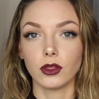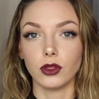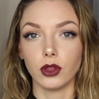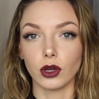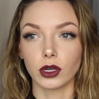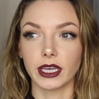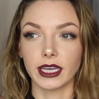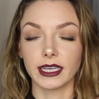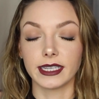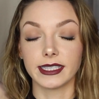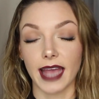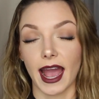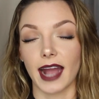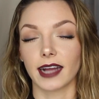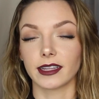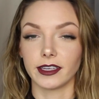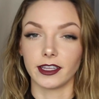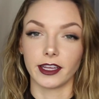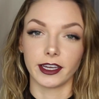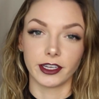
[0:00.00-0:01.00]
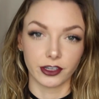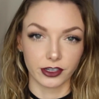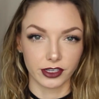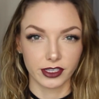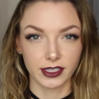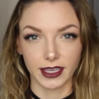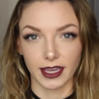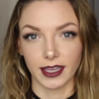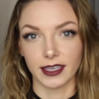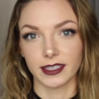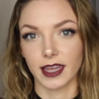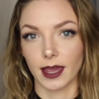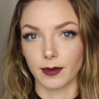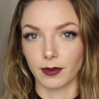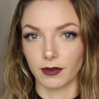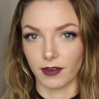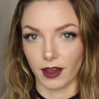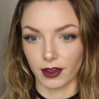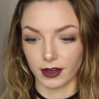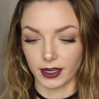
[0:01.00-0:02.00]
look exactly like your skin type
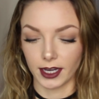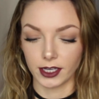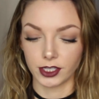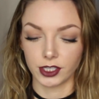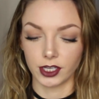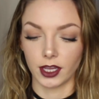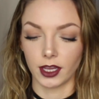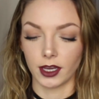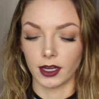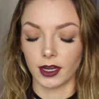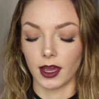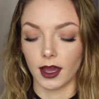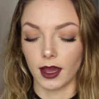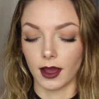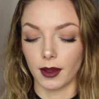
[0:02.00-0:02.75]
of foundation.